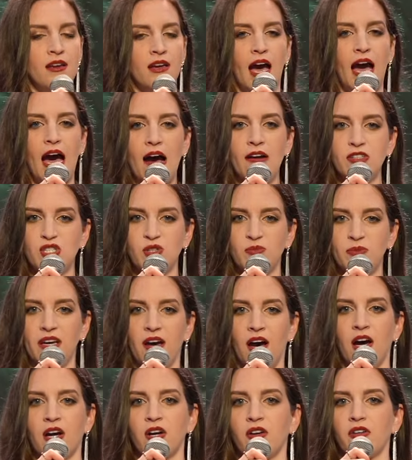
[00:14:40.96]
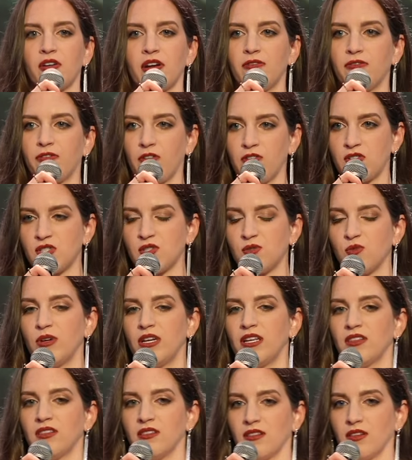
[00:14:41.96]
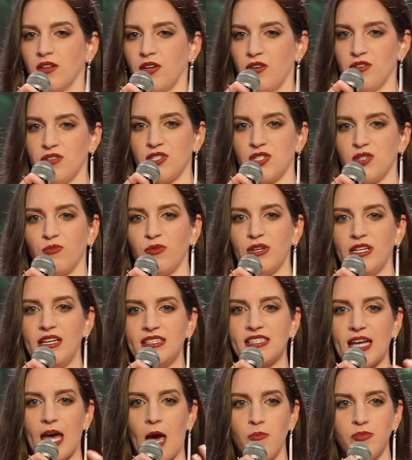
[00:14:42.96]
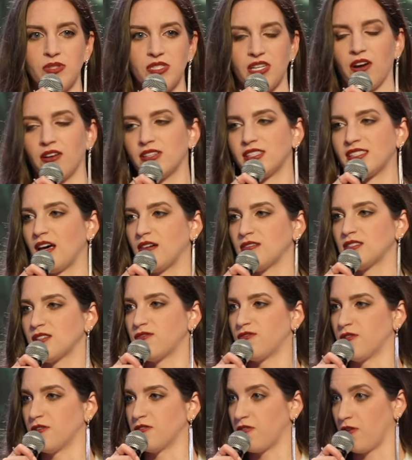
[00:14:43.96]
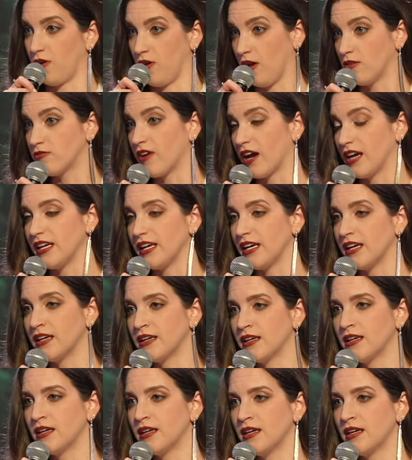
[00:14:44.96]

How to be hungry? First, we learned we need to empty ourselves if we're full already.